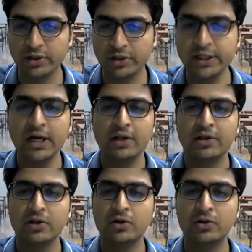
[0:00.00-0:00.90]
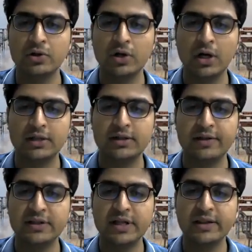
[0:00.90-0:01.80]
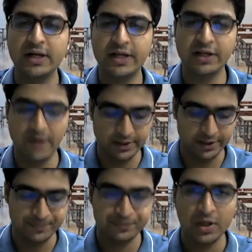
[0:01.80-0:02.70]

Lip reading: Okay, so this is the resulting vector.